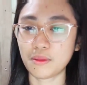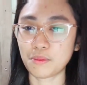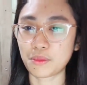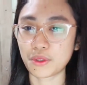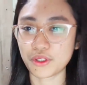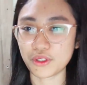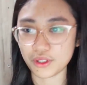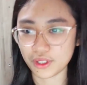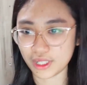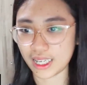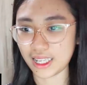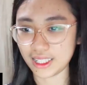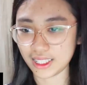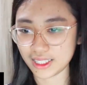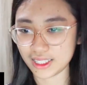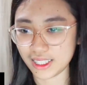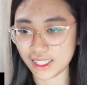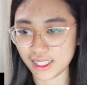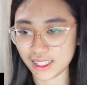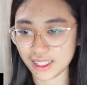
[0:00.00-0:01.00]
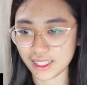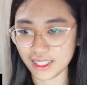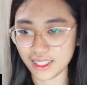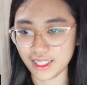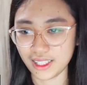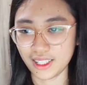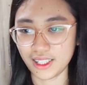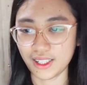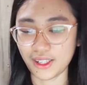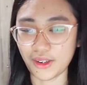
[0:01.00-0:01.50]
personality
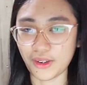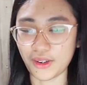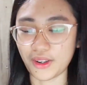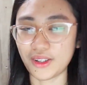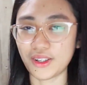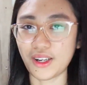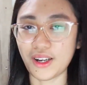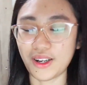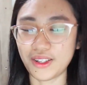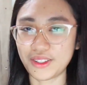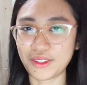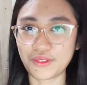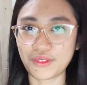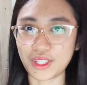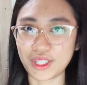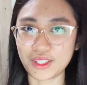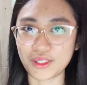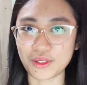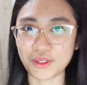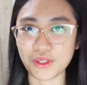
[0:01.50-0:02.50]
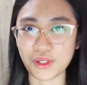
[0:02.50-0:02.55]
on the video.